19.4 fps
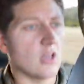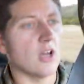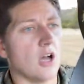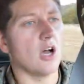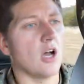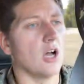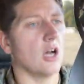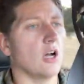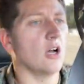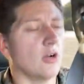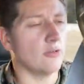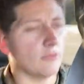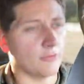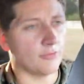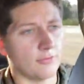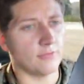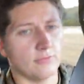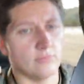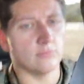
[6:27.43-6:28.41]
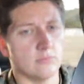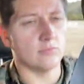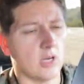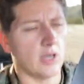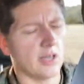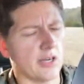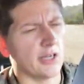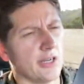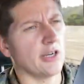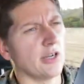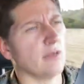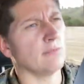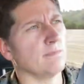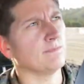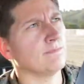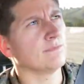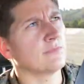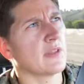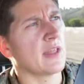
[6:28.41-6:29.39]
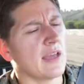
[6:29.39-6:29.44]
of,
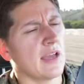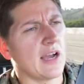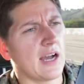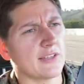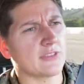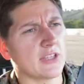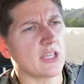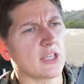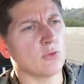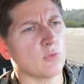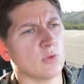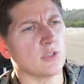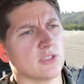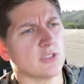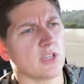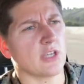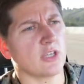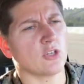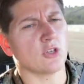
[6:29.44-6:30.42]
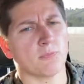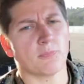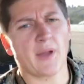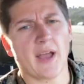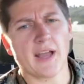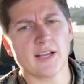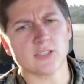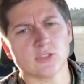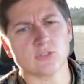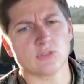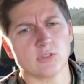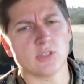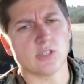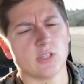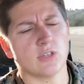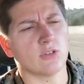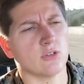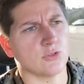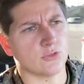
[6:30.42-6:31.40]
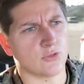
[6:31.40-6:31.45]
I think it was like your past 3
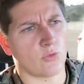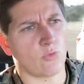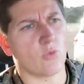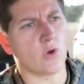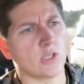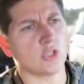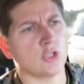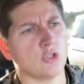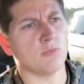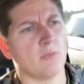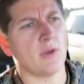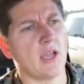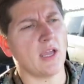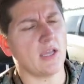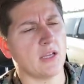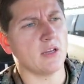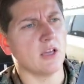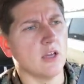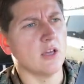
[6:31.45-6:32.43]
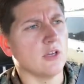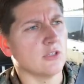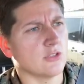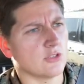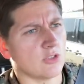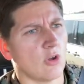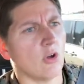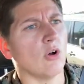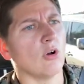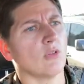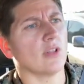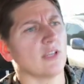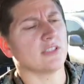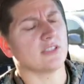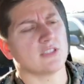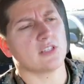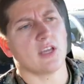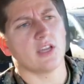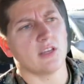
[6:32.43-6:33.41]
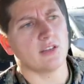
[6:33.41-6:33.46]
years of what you made. So let's
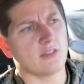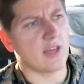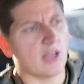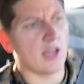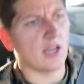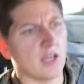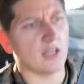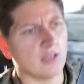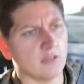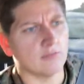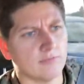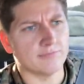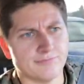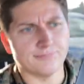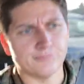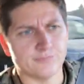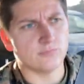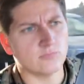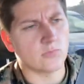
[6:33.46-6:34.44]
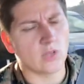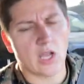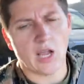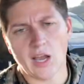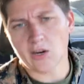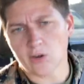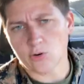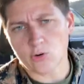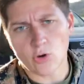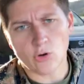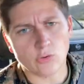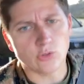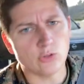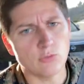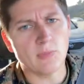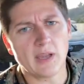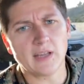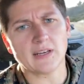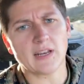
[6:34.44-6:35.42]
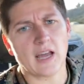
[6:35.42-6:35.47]
say that, I don't know, you
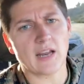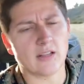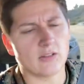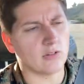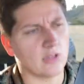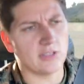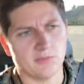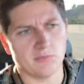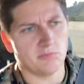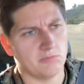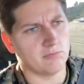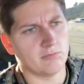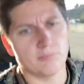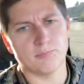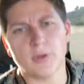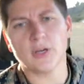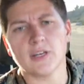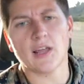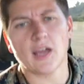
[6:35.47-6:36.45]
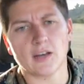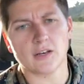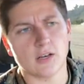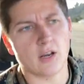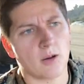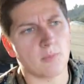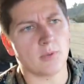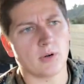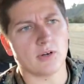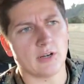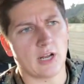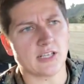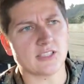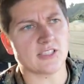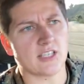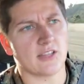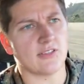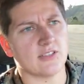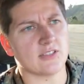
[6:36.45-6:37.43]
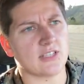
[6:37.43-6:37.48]
made putting out a number, not
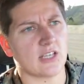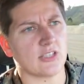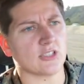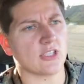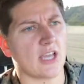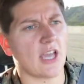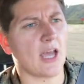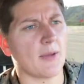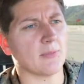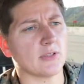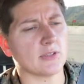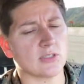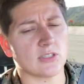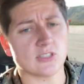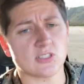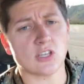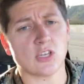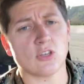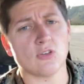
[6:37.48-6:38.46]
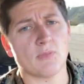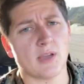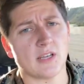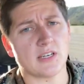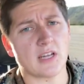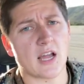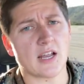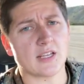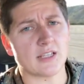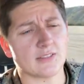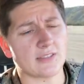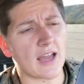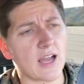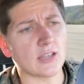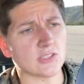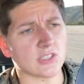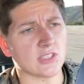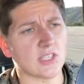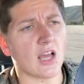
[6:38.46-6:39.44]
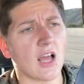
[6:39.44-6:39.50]
saying this actually happens, let's say you made
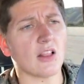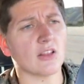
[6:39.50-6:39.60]
$90,000